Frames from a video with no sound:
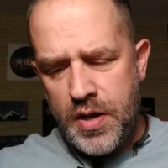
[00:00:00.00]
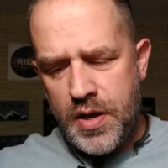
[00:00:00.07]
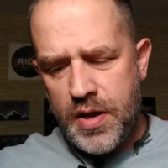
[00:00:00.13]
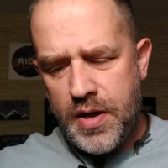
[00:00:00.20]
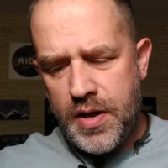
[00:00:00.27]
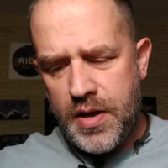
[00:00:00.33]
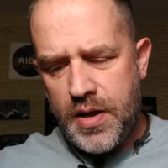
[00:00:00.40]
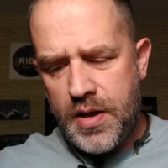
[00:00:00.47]

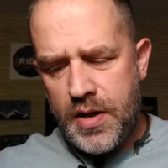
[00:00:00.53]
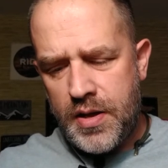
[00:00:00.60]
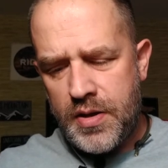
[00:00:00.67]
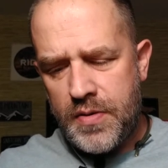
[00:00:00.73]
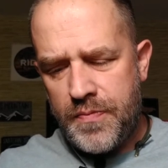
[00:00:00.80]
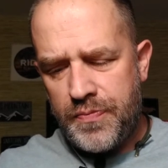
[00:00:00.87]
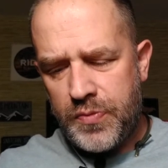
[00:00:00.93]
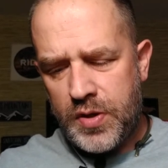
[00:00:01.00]

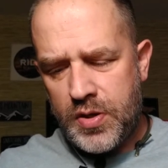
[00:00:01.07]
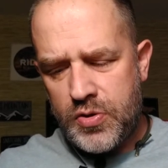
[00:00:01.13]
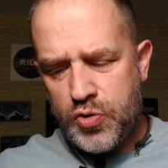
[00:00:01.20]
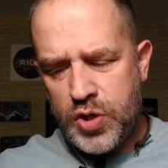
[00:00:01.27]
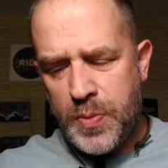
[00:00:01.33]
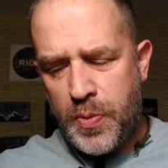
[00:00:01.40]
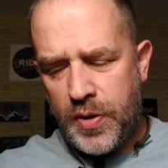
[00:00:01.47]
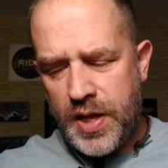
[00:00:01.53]

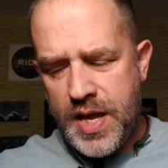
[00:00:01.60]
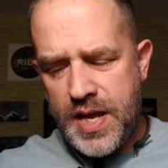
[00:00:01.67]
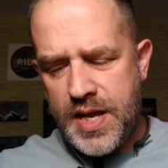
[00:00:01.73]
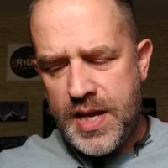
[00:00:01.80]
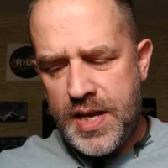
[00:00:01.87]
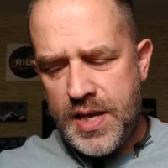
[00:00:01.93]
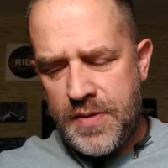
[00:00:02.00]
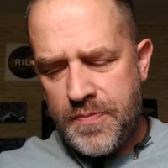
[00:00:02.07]

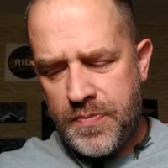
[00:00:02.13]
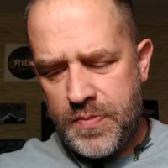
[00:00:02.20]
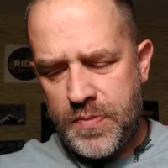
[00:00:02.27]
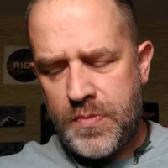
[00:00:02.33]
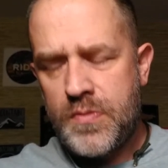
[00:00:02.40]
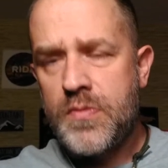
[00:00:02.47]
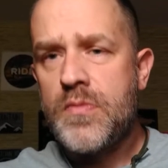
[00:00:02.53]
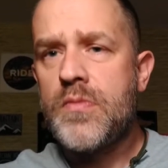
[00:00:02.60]
AAA
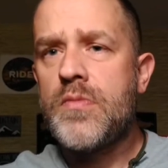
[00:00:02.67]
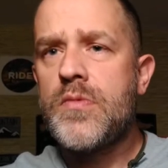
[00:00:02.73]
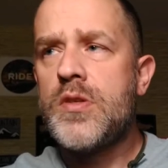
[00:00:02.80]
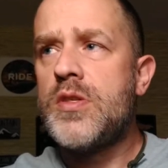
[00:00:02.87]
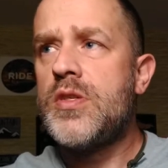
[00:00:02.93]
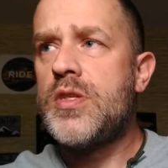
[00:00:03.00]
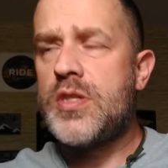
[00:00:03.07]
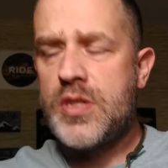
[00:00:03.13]

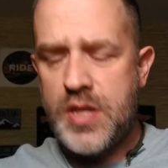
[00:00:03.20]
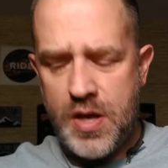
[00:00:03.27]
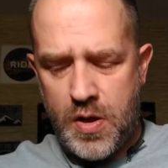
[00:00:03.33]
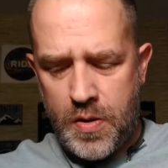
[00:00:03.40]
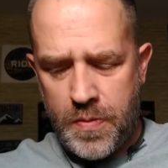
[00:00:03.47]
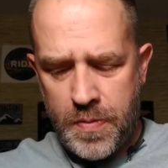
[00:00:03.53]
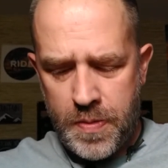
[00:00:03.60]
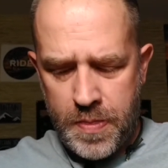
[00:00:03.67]

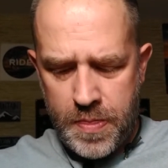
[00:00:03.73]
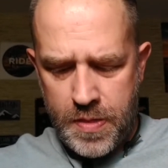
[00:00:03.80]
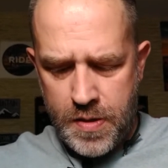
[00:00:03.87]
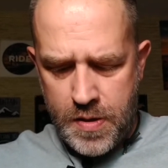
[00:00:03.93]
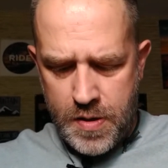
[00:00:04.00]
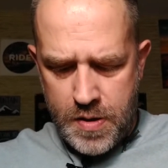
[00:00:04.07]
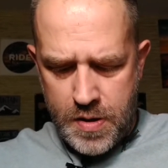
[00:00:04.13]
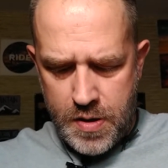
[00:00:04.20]
cell.
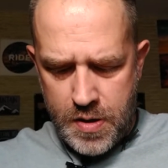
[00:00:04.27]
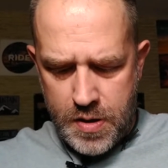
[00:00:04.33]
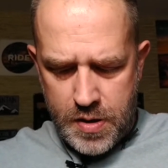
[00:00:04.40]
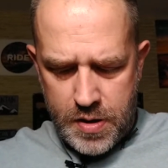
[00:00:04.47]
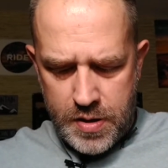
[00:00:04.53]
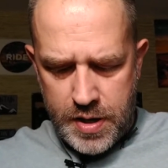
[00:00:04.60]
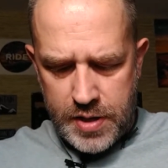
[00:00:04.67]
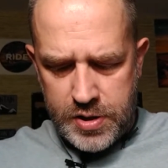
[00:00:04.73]

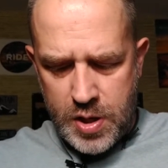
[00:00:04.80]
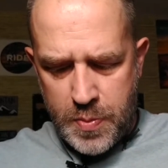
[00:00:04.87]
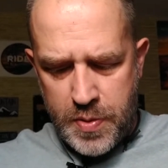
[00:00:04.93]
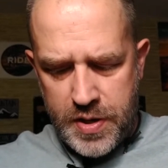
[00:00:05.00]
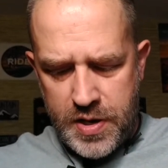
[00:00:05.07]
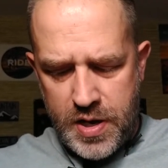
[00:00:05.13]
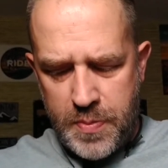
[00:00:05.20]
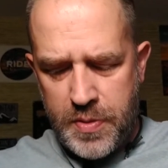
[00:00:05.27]
Let's
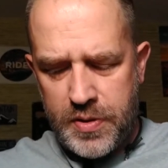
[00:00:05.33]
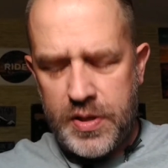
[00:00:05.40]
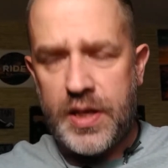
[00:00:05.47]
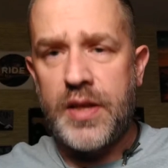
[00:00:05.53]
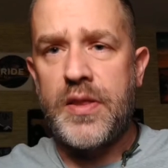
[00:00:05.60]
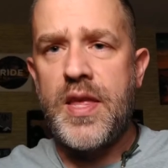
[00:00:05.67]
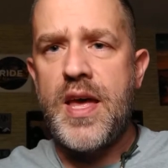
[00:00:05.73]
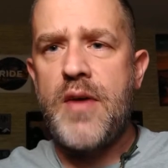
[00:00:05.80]
open it up and look
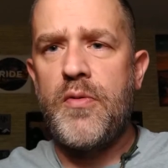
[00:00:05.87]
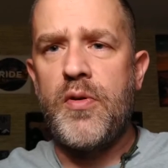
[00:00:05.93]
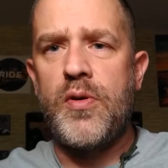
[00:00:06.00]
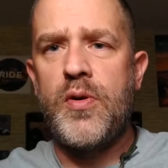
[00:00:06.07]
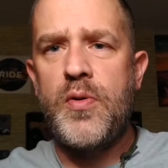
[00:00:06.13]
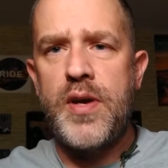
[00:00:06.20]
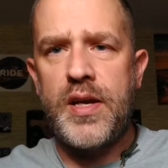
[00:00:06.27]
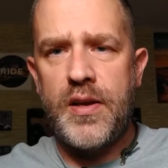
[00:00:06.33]
at that real
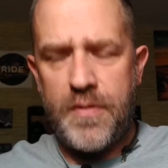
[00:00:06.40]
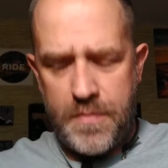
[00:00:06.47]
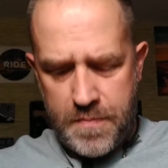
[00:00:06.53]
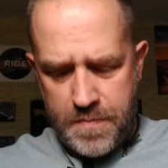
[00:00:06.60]
quick.